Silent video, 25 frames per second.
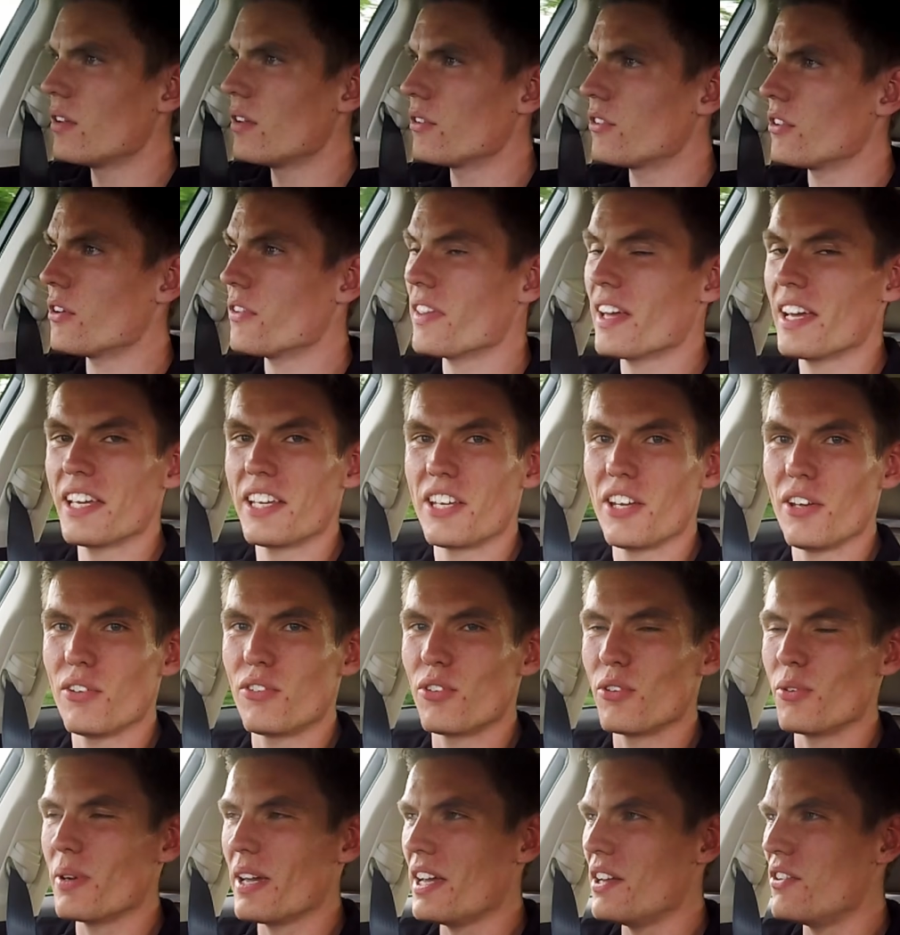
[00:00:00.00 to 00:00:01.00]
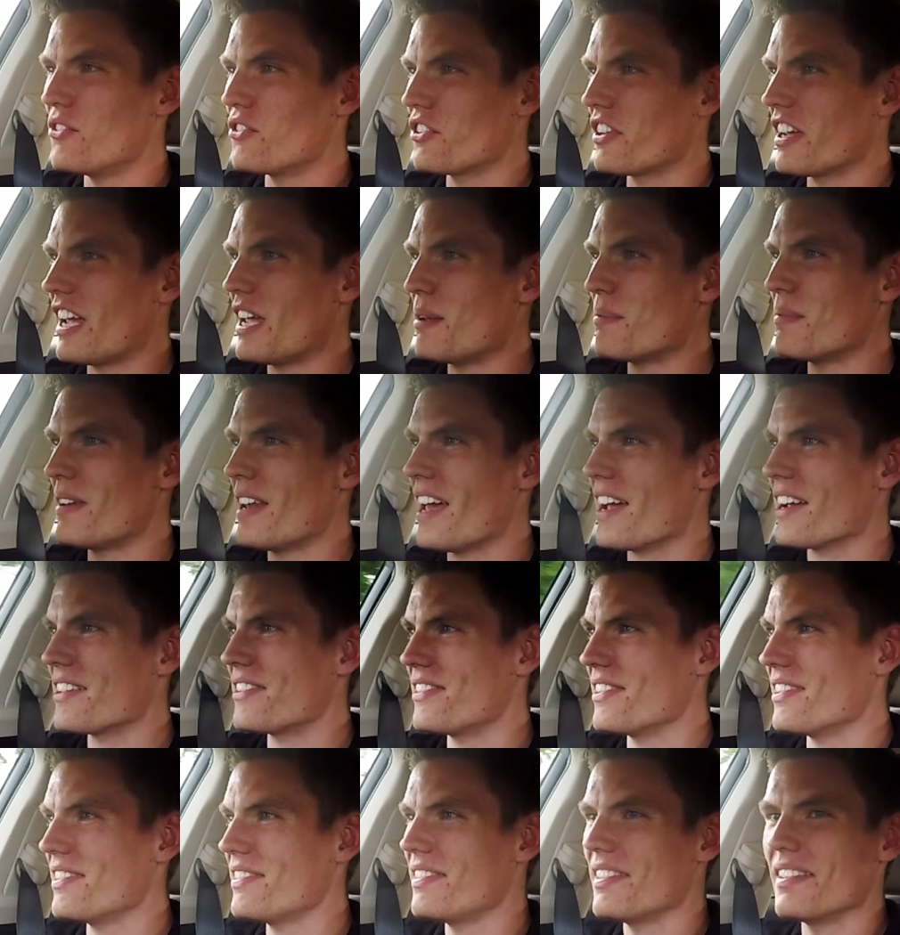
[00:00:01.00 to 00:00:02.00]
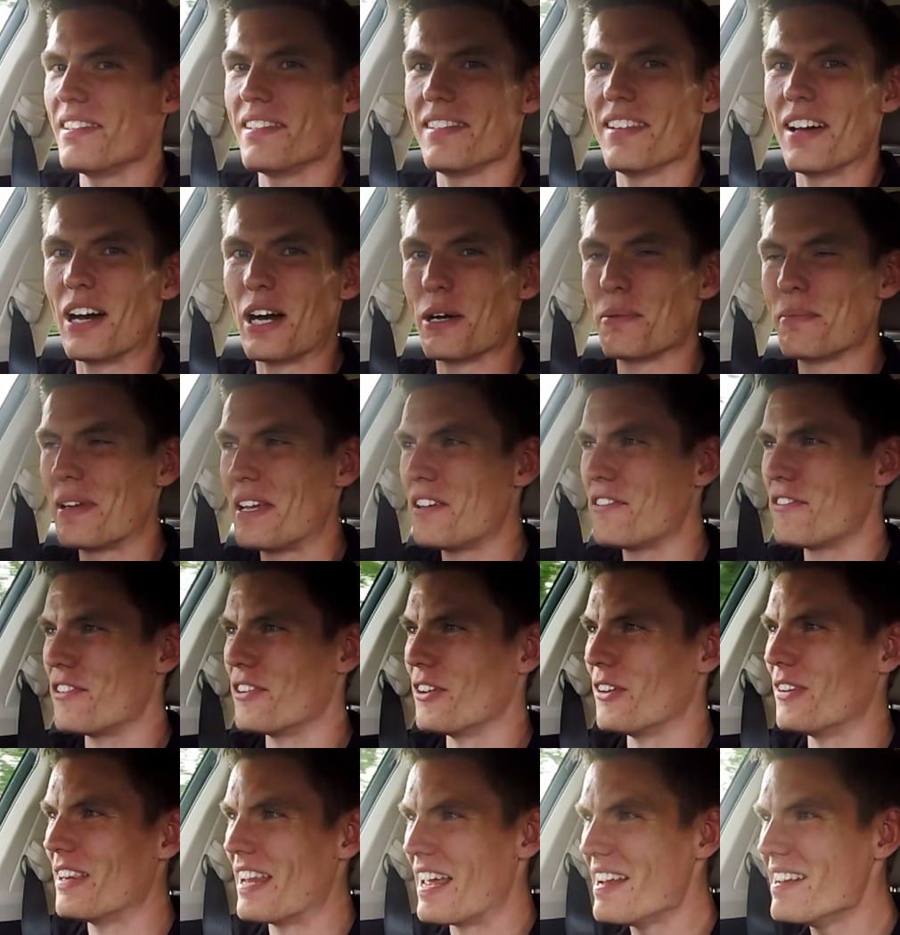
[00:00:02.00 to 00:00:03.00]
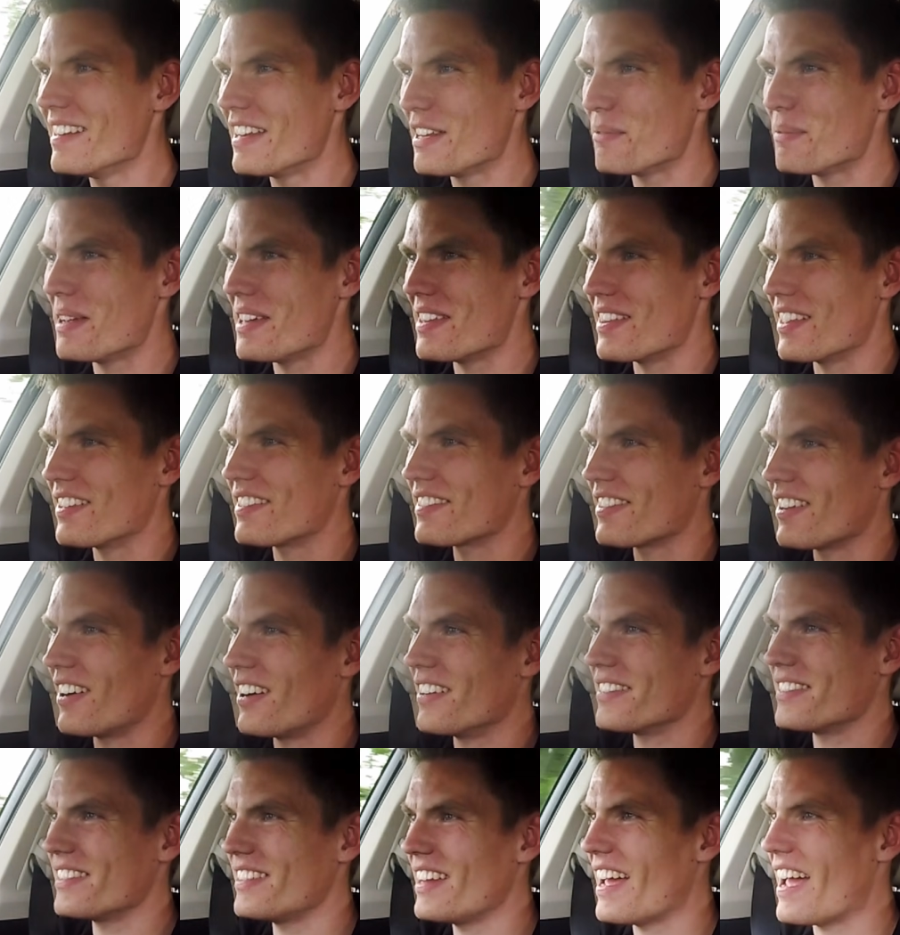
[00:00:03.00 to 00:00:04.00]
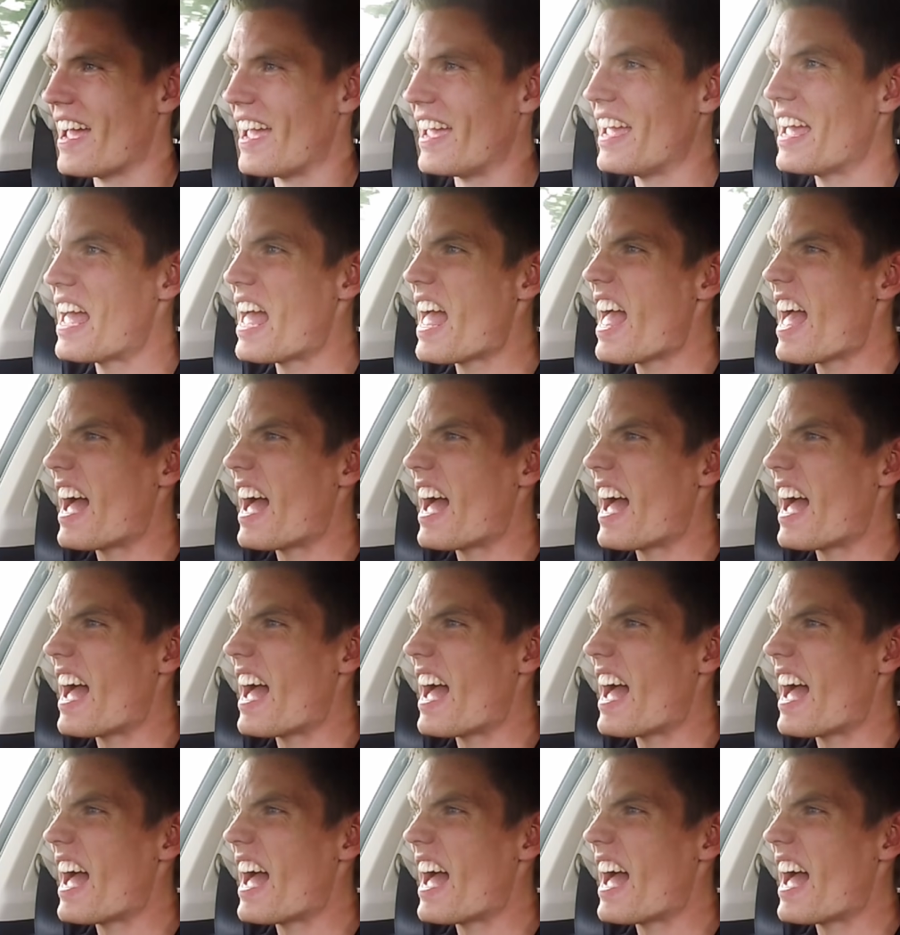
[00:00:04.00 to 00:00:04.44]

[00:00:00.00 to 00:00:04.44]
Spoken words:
So thank you to Inchcape Lexus in Derby for lending me this car today